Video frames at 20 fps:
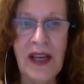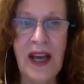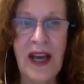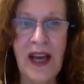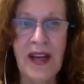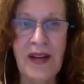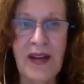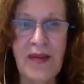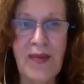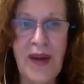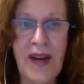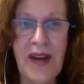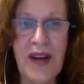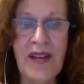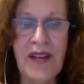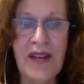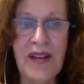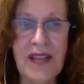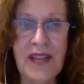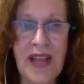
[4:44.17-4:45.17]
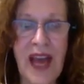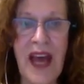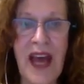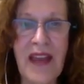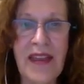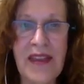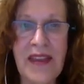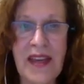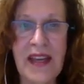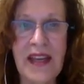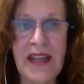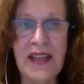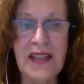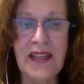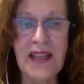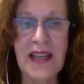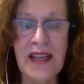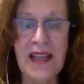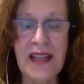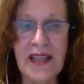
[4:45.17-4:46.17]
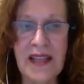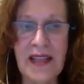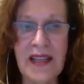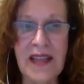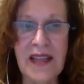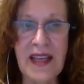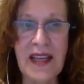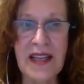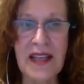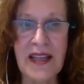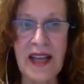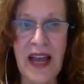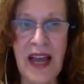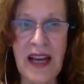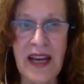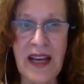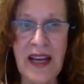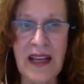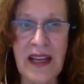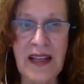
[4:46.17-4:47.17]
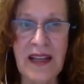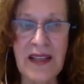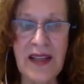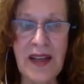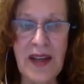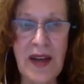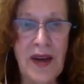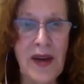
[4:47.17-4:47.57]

And one of the sad things is that these ladies